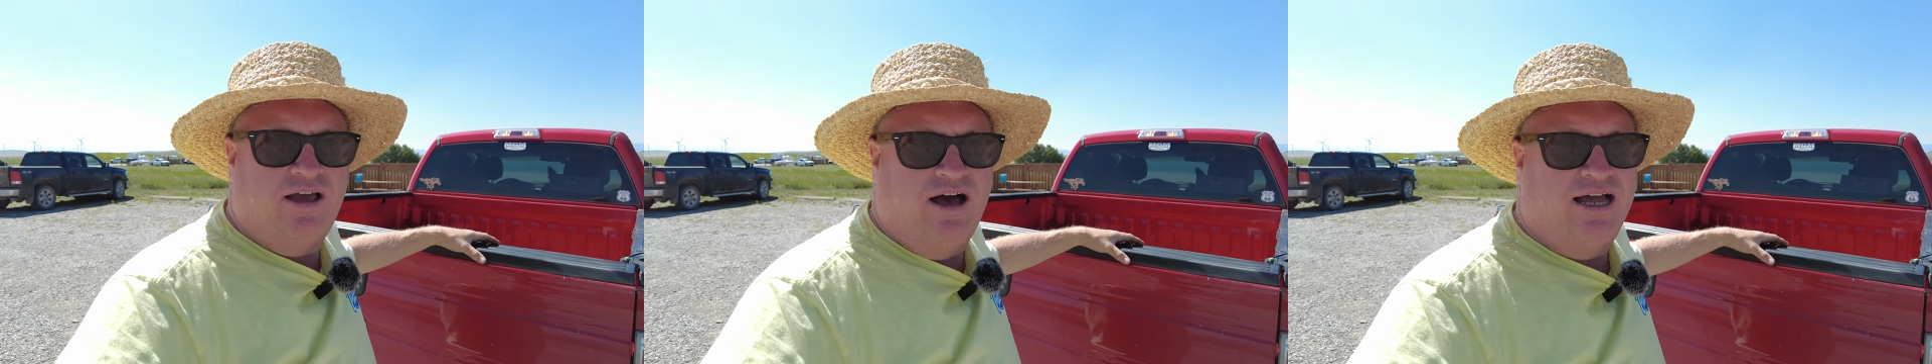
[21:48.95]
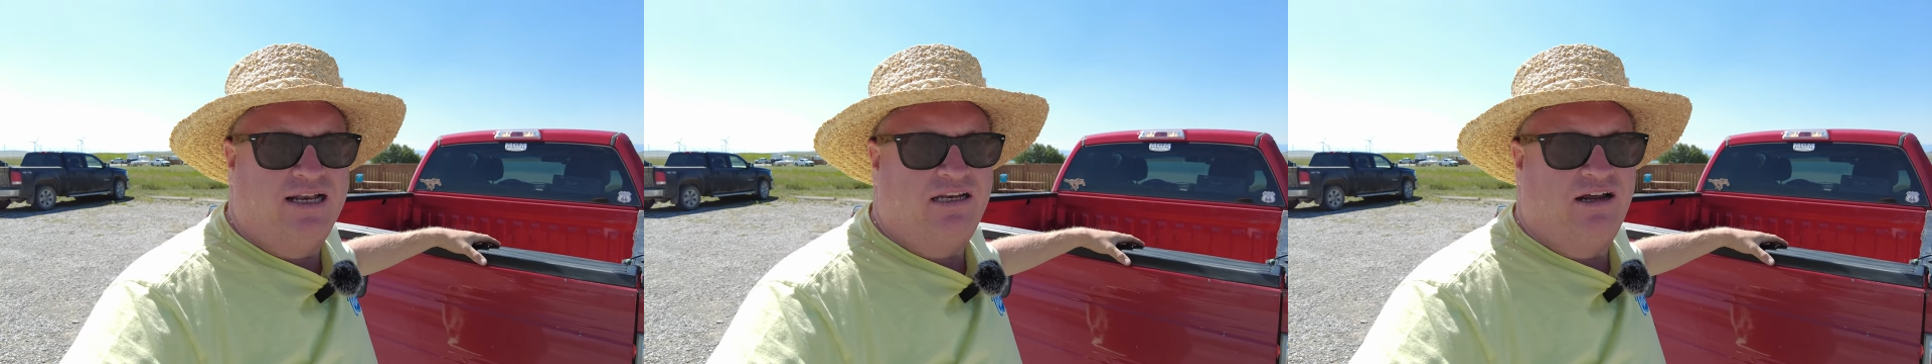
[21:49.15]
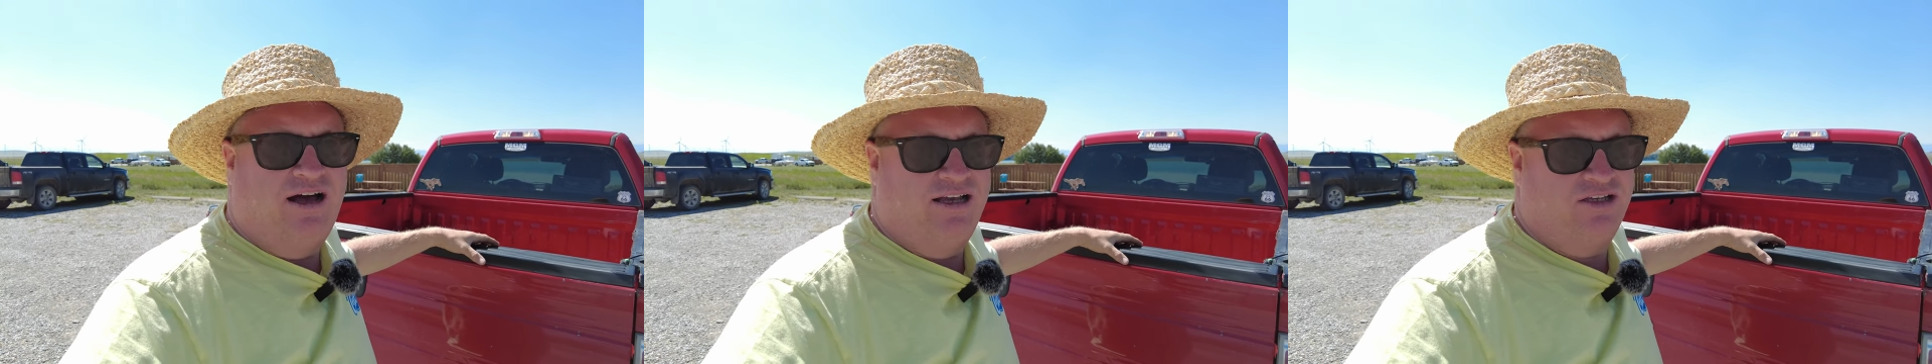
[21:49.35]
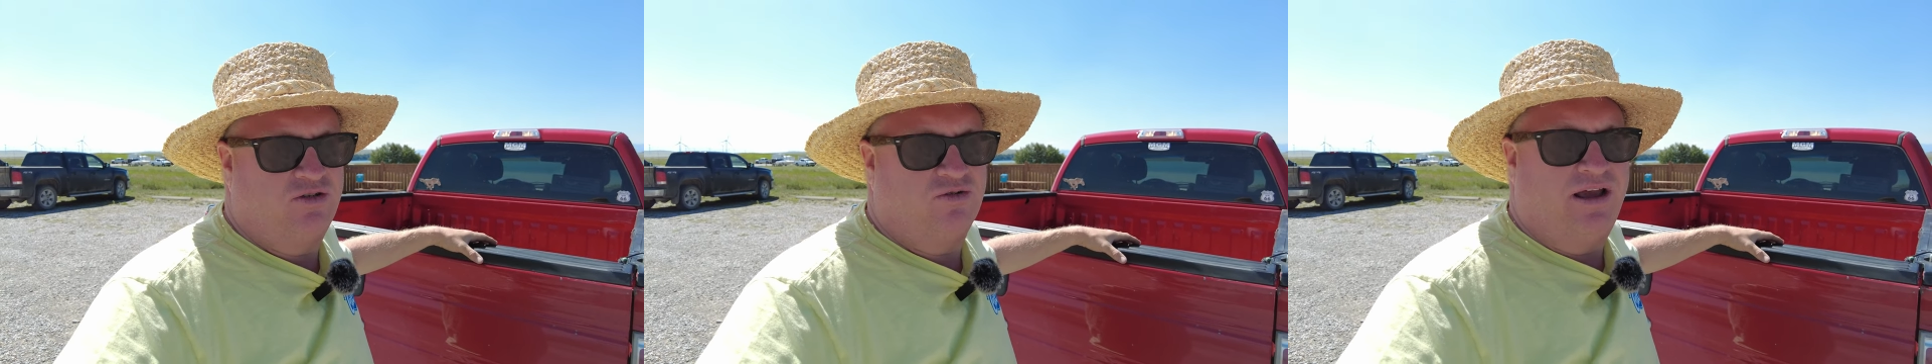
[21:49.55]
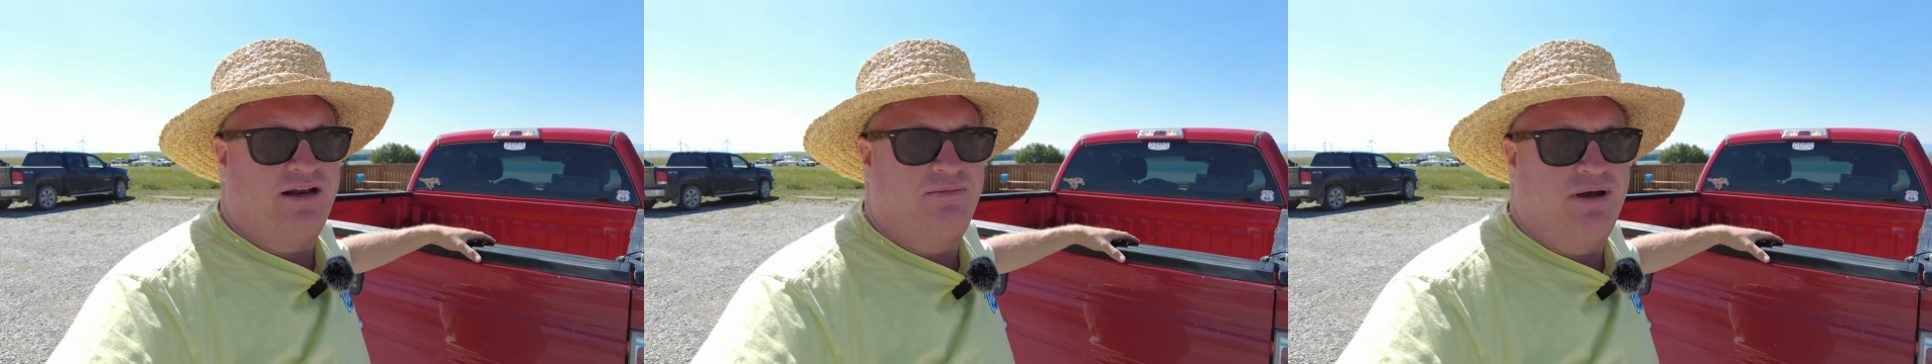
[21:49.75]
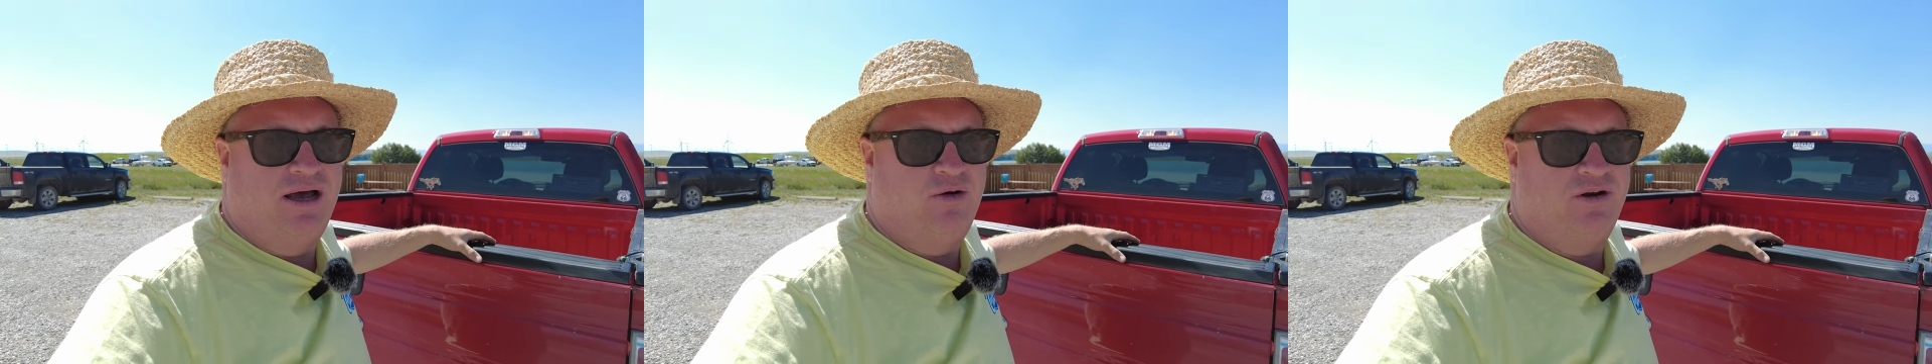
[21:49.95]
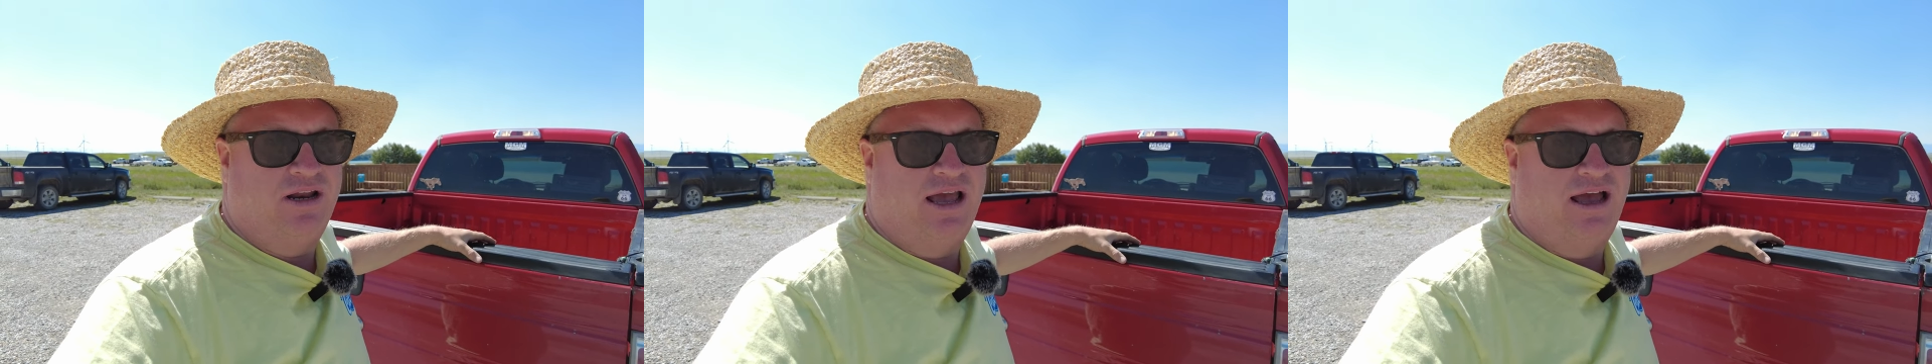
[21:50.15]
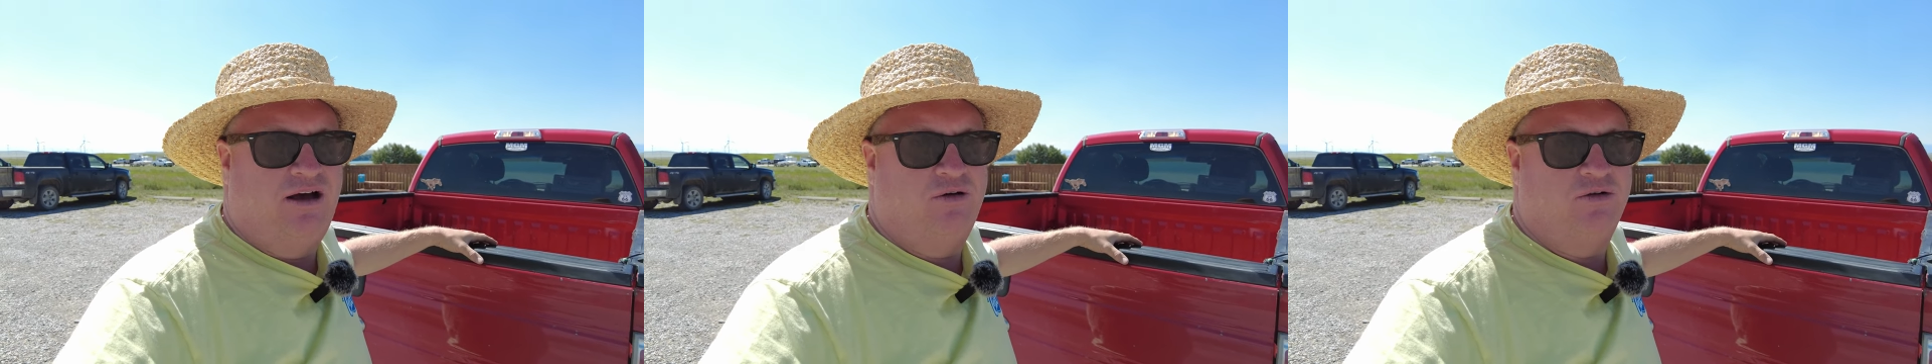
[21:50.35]
hot dogs right about
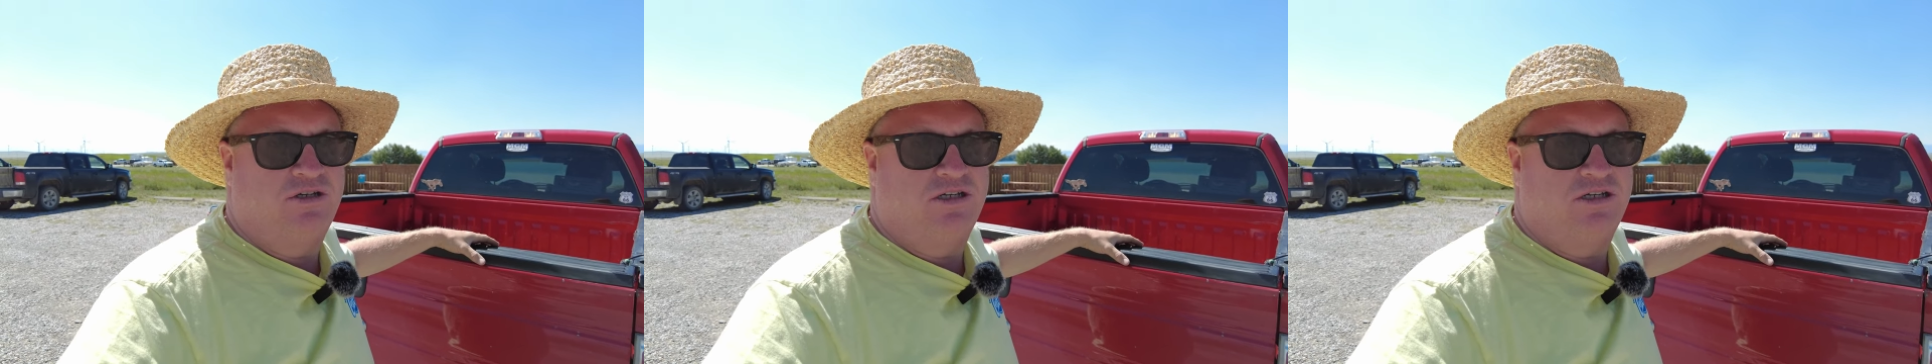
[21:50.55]
now.